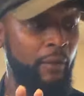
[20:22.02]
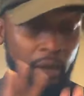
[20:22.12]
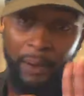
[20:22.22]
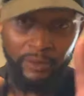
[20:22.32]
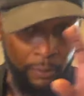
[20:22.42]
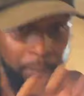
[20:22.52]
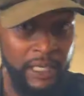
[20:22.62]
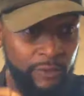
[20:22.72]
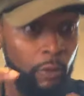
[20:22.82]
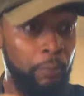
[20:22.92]
We're about the
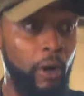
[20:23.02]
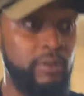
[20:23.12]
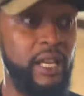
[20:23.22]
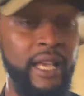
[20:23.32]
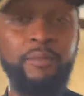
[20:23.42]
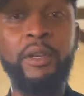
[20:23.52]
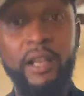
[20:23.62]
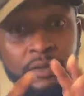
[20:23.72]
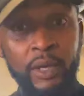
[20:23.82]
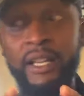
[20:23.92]
peaceful protest
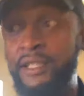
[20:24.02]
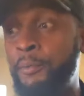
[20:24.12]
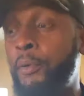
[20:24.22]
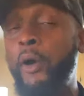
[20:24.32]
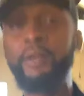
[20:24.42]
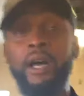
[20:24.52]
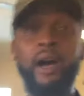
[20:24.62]
because it's an important